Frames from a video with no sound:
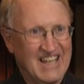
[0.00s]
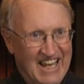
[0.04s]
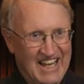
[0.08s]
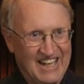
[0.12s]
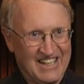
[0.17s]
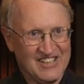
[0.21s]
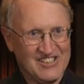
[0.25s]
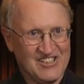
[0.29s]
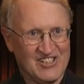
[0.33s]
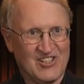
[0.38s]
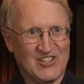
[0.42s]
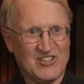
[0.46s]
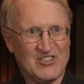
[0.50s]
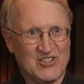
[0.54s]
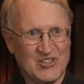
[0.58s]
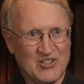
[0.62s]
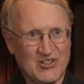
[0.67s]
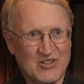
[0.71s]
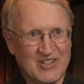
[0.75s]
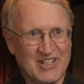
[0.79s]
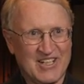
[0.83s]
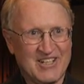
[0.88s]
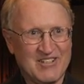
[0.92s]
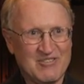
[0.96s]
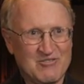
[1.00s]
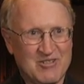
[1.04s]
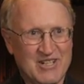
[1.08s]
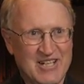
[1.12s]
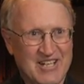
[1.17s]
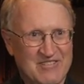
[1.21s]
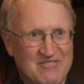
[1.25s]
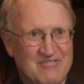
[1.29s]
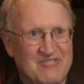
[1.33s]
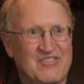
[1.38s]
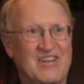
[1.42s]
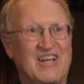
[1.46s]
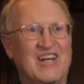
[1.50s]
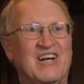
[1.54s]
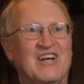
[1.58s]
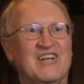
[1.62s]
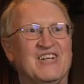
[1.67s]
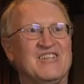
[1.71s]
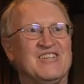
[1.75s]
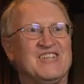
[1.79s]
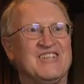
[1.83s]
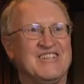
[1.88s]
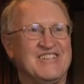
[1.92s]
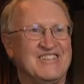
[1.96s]
in so doing, we have
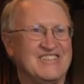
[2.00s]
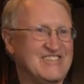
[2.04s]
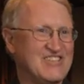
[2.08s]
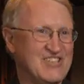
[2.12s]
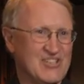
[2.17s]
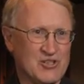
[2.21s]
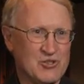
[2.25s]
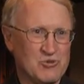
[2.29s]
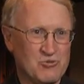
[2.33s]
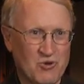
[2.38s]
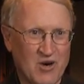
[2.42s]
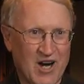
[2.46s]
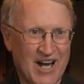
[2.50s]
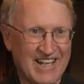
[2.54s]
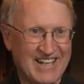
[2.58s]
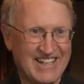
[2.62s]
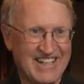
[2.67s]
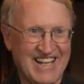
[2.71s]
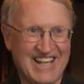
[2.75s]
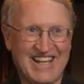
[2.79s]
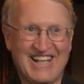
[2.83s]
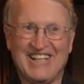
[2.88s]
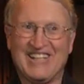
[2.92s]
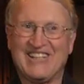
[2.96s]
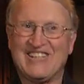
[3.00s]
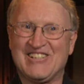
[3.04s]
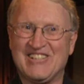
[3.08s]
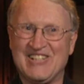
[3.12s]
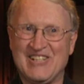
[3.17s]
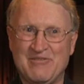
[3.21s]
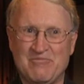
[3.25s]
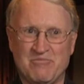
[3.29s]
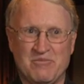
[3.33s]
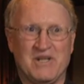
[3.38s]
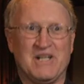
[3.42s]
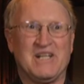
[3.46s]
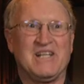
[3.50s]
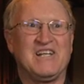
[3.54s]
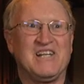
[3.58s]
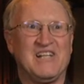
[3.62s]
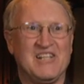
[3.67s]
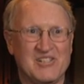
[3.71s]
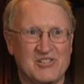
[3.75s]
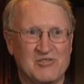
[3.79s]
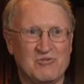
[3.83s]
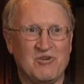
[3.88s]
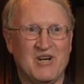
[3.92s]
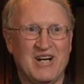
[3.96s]
found just one galaxy, but it
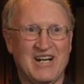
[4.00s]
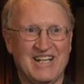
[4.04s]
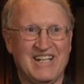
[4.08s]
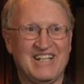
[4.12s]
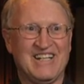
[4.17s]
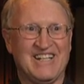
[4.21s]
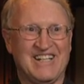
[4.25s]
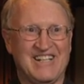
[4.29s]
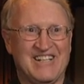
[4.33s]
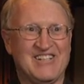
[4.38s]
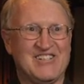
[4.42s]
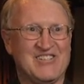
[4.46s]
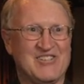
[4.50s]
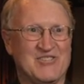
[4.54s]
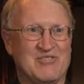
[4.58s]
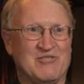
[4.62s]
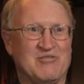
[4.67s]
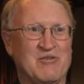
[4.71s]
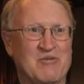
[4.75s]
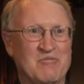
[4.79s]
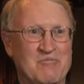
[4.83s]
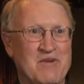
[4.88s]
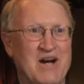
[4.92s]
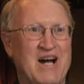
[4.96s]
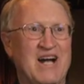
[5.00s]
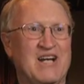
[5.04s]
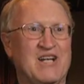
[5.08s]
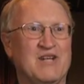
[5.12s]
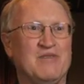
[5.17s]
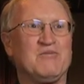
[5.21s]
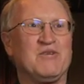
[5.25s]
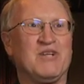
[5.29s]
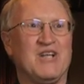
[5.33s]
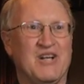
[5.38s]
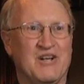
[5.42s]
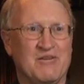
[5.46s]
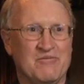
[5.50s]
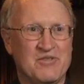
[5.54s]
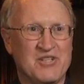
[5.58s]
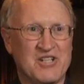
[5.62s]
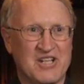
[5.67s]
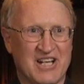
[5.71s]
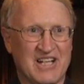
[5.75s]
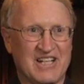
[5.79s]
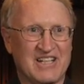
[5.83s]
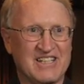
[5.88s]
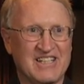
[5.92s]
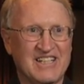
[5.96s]
is one and it is a remarkable
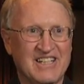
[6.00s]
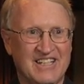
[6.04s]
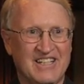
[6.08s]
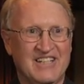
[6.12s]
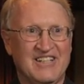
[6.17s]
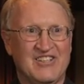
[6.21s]
object.